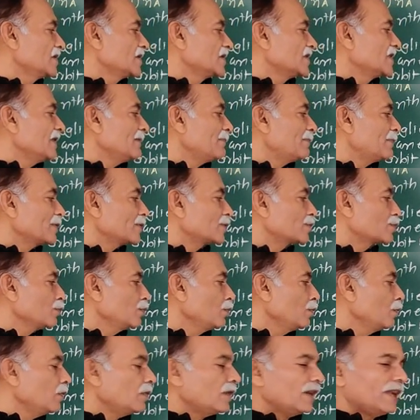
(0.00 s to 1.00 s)
Therefore,
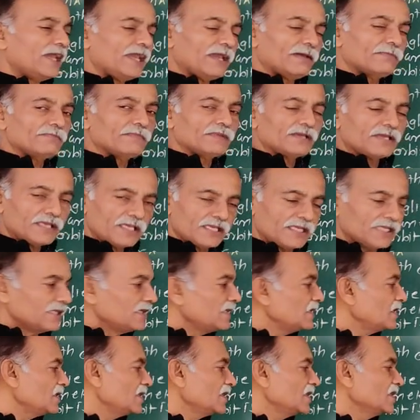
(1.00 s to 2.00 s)

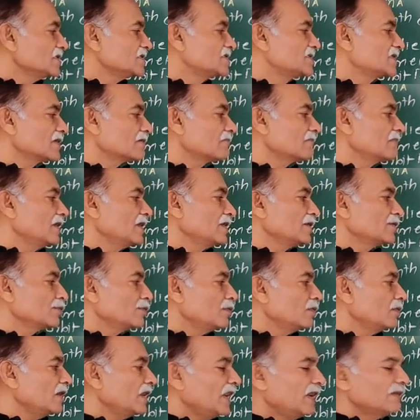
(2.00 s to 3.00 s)
2me is equal to
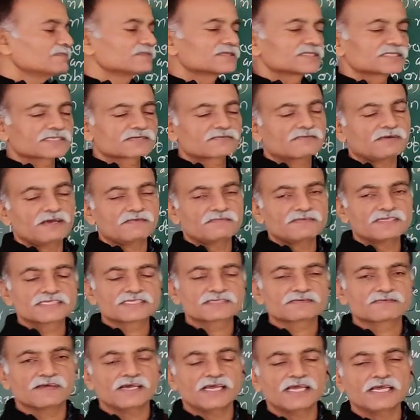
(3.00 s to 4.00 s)
m square
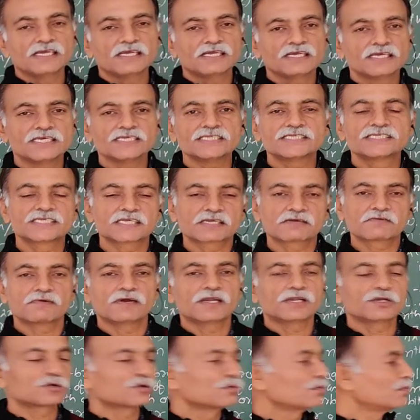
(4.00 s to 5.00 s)
is equal
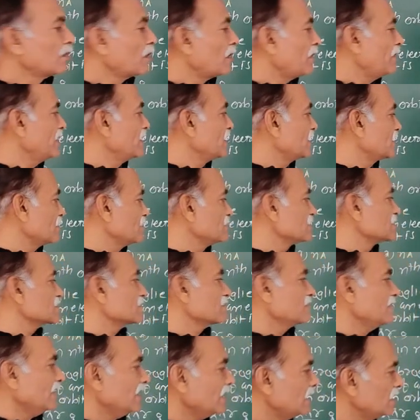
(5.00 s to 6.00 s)
to momentum
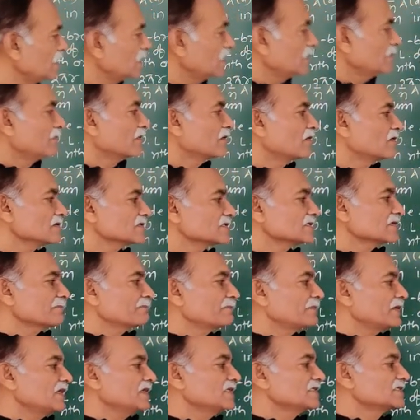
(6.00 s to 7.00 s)
square because the
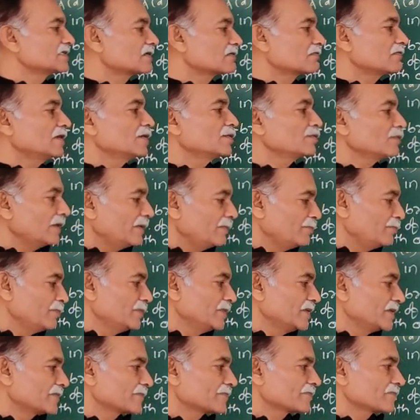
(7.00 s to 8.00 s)
P is equal to mv.
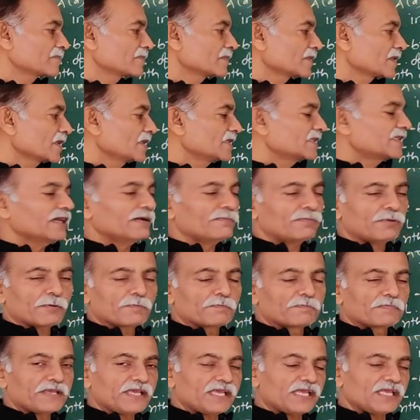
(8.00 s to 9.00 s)

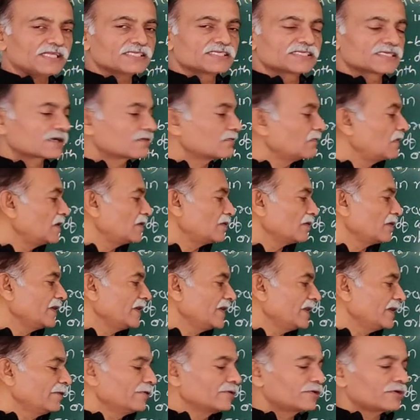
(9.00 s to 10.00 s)
Therefore, P is equal to
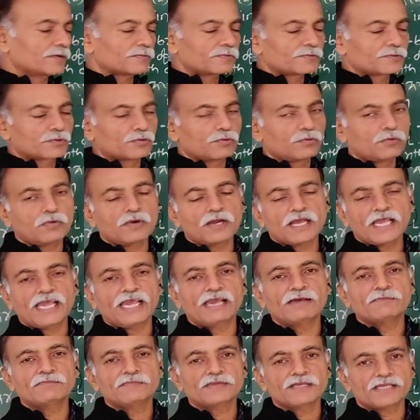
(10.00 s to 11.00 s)
under root of
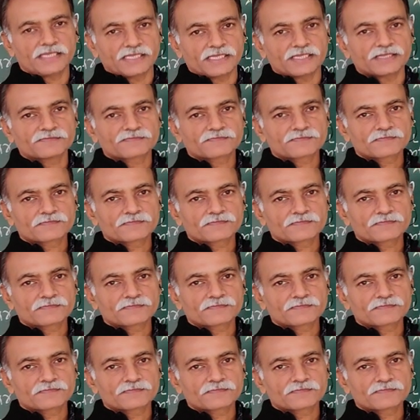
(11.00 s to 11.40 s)
2me.